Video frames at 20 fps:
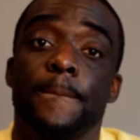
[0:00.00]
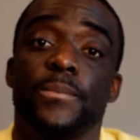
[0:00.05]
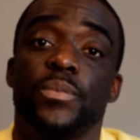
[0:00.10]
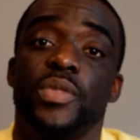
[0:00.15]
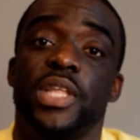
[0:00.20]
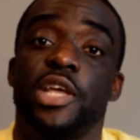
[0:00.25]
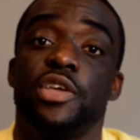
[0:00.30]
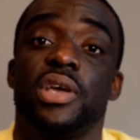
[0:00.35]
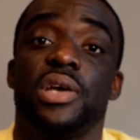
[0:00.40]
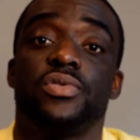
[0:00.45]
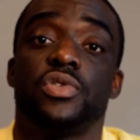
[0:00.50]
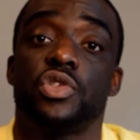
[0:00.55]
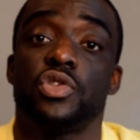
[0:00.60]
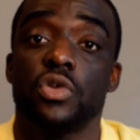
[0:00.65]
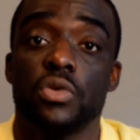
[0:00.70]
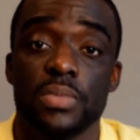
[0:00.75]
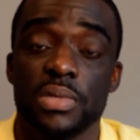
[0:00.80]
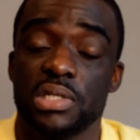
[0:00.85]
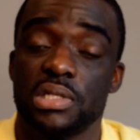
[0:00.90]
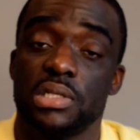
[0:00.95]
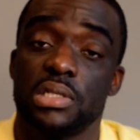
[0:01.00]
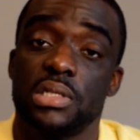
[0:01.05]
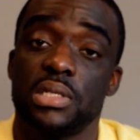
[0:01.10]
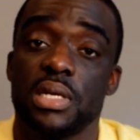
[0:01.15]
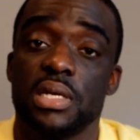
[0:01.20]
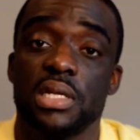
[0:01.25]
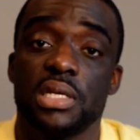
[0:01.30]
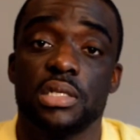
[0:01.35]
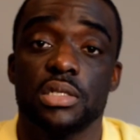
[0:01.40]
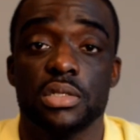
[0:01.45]
That you have so much to
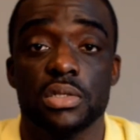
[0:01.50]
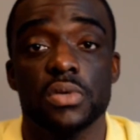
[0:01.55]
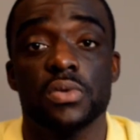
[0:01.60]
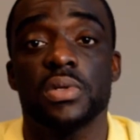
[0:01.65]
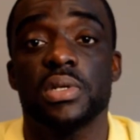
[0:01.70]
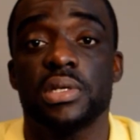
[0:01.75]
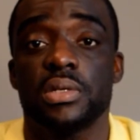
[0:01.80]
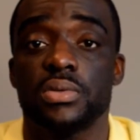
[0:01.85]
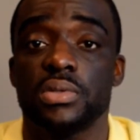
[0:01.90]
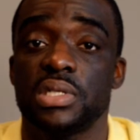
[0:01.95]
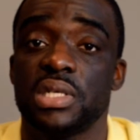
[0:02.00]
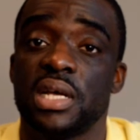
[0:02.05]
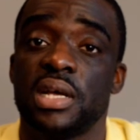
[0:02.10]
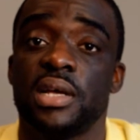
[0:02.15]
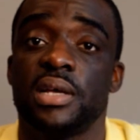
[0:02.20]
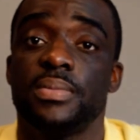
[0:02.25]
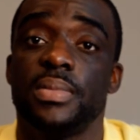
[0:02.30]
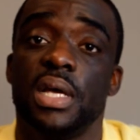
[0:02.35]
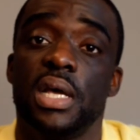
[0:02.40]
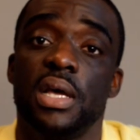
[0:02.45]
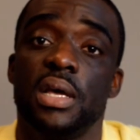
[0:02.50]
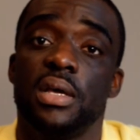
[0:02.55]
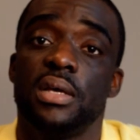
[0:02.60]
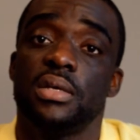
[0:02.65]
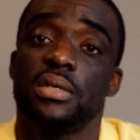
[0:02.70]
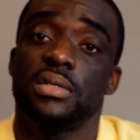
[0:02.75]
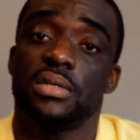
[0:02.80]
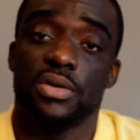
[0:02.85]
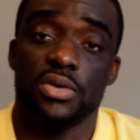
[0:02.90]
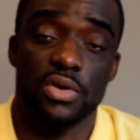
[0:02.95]
study in so little time.
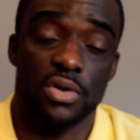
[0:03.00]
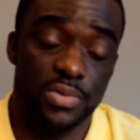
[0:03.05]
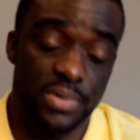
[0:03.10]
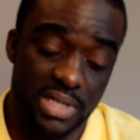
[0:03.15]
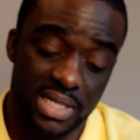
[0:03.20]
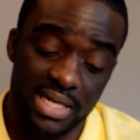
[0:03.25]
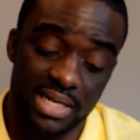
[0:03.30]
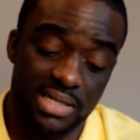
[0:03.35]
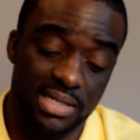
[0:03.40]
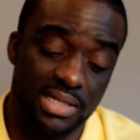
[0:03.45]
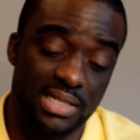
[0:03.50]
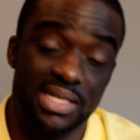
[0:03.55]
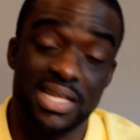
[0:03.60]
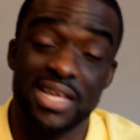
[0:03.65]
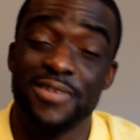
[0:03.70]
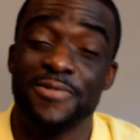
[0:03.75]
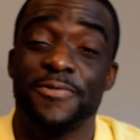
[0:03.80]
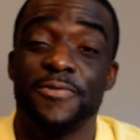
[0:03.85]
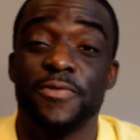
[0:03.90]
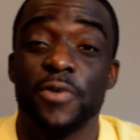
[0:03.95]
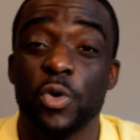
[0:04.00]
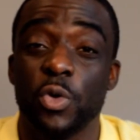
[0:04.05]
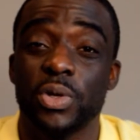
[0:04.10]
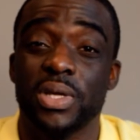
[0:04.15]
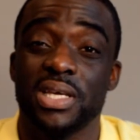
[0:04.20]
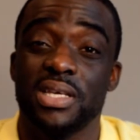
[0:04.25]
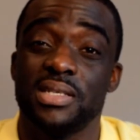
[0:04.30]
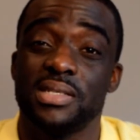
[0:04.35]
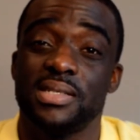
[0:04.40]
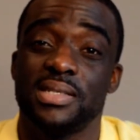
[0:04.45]
So you always got to stay
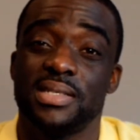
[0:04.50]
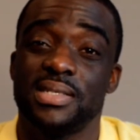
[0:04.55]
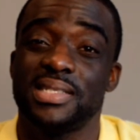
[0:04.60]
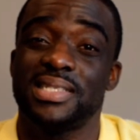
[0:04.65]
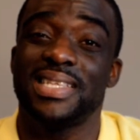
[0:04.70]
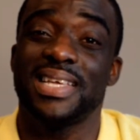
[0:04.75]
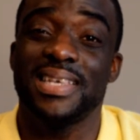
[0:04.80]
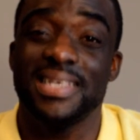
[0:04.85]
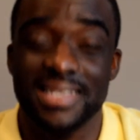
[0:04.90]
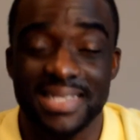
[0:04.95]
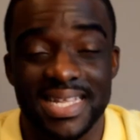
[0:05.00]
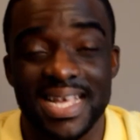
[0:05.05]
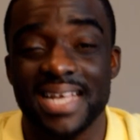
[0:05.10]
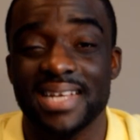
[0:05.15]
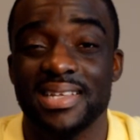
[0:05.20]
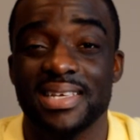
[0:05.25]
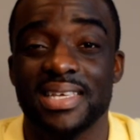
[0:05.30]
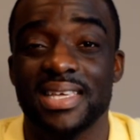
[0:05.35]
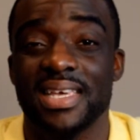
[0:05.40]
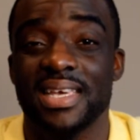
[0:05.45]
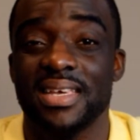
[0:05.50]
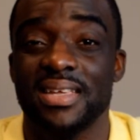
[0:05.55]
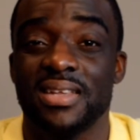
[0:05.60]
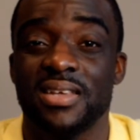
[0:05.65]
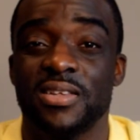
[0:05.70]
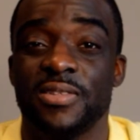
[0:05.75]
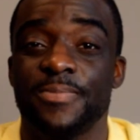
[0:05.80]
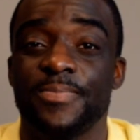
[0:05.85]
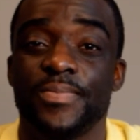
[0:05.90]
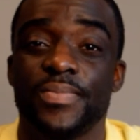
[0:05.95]
focused, stay
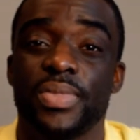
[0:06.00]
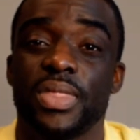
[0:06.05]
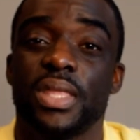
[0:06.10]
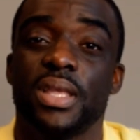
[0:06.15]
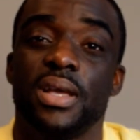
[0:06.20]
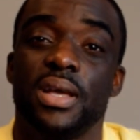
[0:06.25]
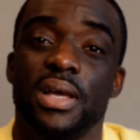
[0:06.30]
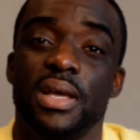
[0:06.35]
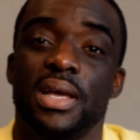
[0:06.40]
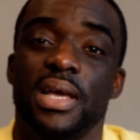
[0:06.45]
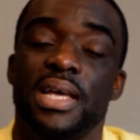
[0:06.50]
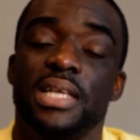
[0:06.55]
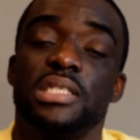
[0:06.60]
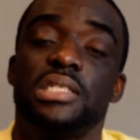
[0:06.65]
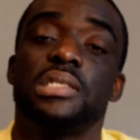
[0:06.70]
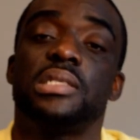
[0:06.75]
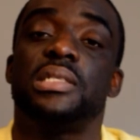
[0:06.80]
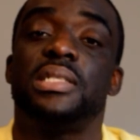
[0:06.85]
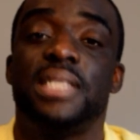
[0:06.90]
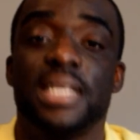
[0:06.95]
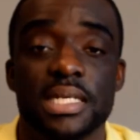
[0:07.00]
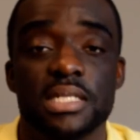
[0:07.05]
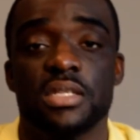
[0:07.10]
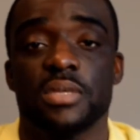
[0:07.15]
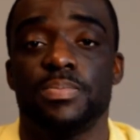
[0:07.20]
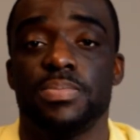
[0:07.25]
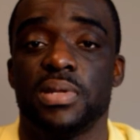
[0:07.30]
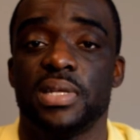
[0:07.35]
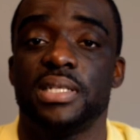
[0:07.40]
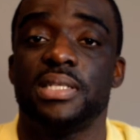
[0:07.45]
dedicated, and just
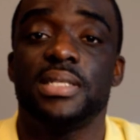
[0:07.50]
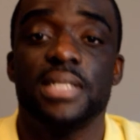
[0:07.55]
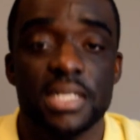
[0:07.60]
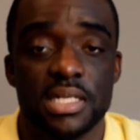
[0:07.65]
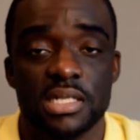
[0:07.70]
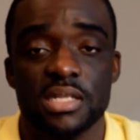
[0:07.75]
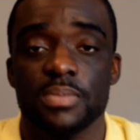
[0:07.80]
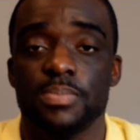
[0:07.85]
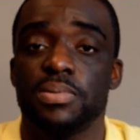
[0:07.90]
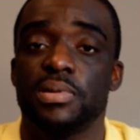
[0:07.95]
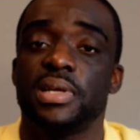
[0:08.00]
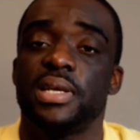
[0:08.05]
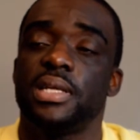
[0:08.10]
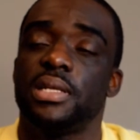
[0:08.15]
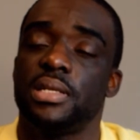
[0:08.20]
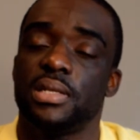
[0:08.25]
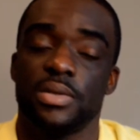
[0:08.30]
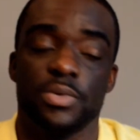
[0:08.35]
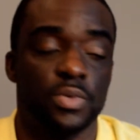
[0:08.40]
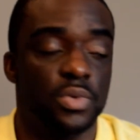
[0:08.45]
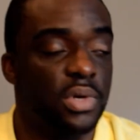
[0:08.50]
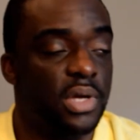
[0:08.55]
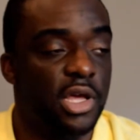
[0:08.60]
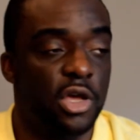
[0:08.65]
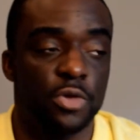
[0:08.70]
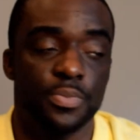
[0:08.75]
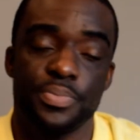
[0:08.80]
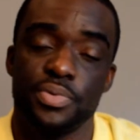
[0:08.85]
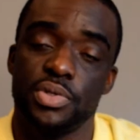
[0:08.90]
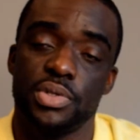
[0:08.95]
discipline. Discipline will
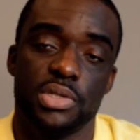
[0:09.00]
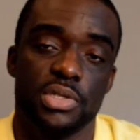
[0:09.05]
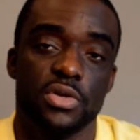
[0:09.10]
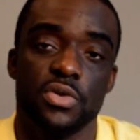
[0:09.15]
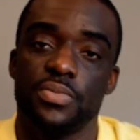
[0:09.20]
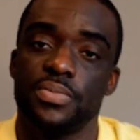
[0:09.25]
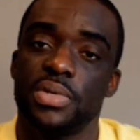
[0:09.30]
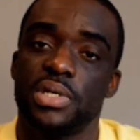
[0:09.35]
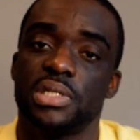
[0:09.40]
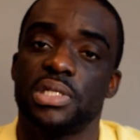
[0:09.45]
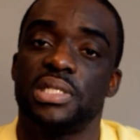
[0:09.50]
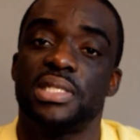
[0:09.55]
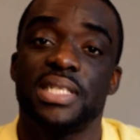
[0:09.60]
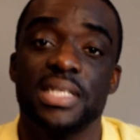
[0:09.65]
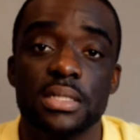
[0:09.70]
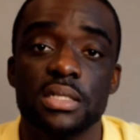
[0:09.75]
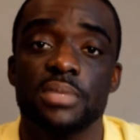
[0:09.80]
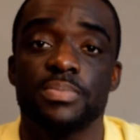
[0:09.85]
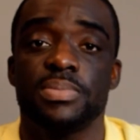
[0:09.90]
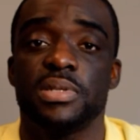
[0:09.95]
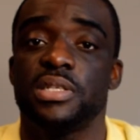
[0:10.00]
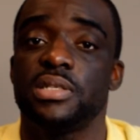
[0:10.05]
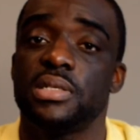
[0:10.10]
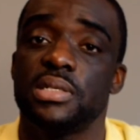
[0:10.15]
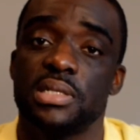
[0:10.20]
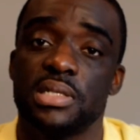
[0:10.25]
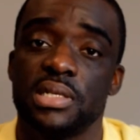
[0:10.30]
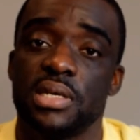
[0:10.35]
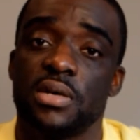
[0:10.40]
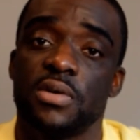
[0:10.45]
help you so much. Discipline
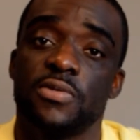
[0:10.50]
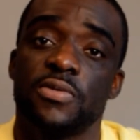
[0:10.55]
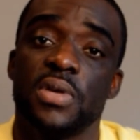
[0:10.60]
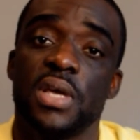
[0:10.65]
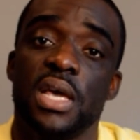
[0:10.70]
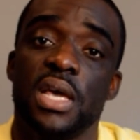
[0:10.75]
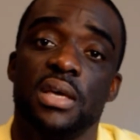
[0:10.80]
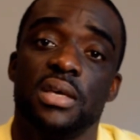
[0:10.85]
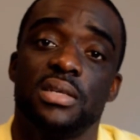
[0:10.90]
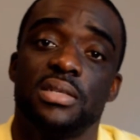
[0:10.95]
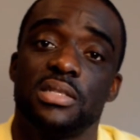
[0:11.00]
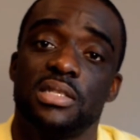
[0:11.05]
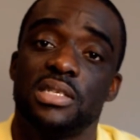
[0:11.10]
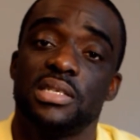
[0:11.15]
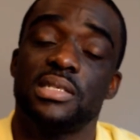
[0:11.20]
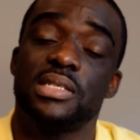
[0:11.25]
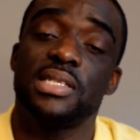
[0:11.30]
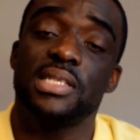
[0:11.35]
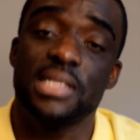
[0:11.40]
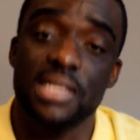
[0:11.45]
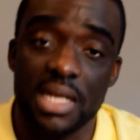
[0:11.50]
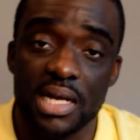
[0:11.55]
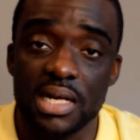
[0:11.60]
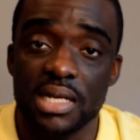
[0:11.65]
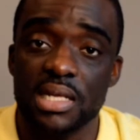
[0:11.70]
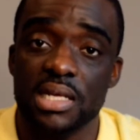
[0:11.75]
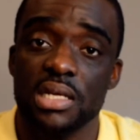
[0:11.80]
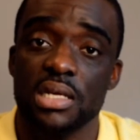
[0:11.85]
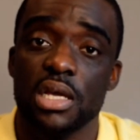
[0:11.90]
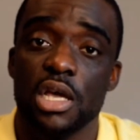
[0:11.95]
yourself to
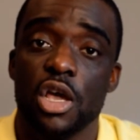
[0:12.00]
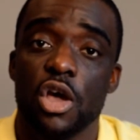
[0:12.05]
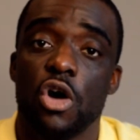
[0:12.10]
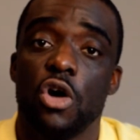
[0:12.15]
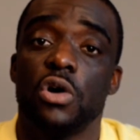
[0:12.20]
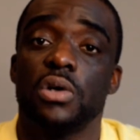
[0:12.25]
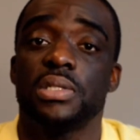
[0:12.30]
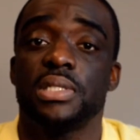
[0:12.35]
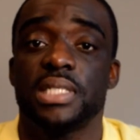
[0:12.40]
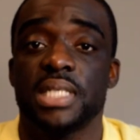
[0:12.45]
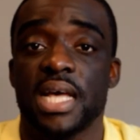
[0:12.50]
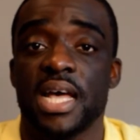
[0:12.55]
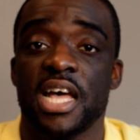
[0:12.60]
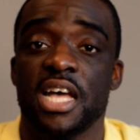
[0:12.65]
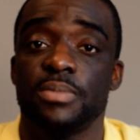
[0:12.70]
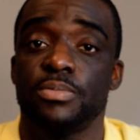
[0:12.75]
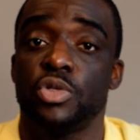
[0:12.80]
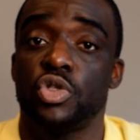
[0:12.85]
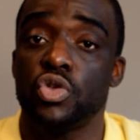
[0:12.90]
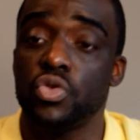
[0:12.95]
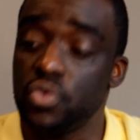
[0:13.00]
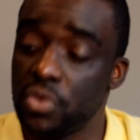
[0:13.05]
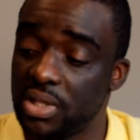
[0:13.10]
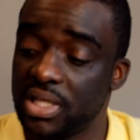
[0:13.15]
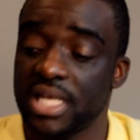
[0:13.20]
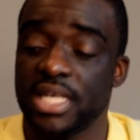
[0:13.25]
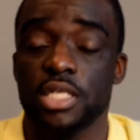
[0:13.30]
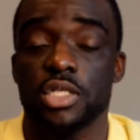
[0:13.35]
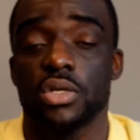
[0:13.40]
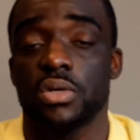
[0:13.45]
study on time, do
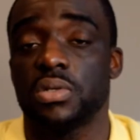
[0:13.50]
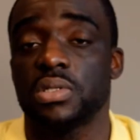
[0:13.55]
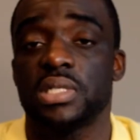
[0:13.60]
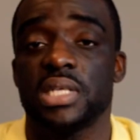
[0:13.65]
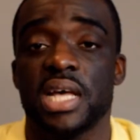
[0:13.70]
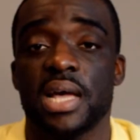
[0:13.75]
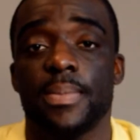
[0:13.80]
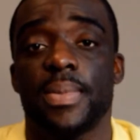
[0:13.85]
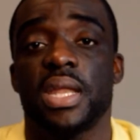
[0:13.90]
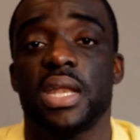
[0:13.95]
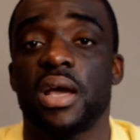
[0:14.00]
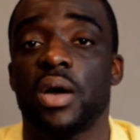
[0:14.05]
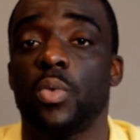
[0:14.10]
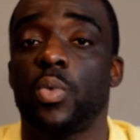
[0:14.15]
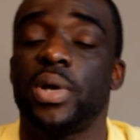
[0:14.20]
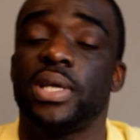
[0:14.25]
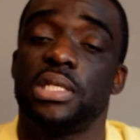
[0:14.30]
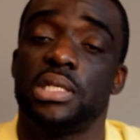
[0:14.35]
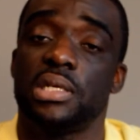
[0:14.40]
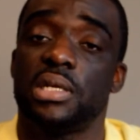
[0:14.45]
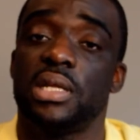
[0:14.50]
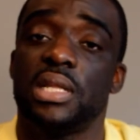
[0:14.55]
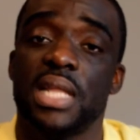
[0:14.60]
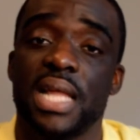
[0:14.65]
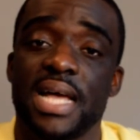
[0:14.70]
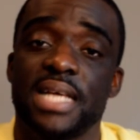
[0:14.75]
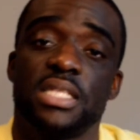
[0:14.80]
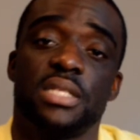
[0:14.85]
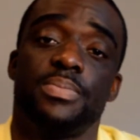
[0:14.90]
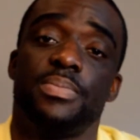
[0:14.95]
things on time, and not wait till the
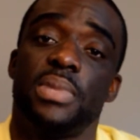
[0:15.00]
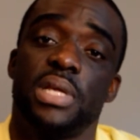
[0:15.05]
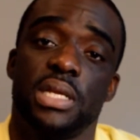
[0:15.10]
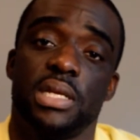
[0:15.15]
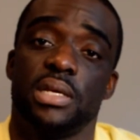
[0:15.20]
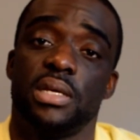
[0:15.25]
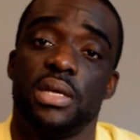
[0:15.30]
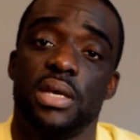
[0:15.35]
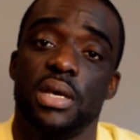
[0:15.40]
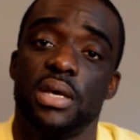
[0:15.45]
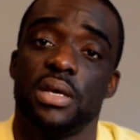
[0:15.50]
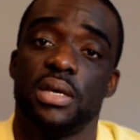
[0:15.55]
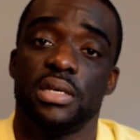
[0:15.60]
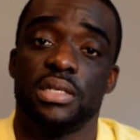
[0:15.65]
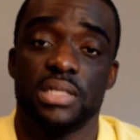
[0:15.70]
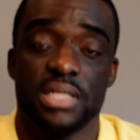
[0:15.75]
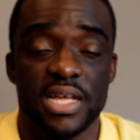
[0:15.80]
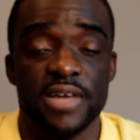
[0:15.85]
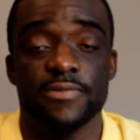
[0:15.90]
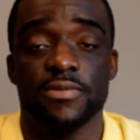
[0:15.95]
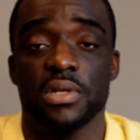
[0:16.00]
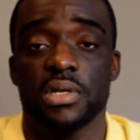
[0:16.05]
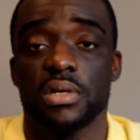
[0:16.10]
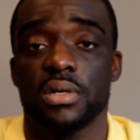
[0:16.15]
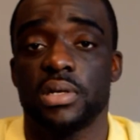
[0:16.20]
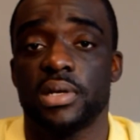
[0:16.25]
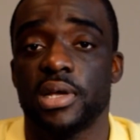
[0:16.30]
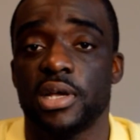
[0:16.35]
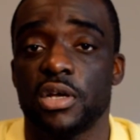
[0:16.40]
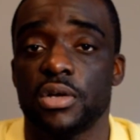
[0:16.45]
last minute. It's definitely going
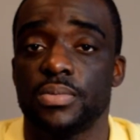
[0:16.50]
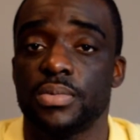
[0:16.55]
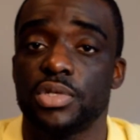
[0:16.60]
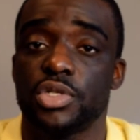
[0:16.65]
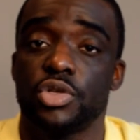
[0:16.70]
to help.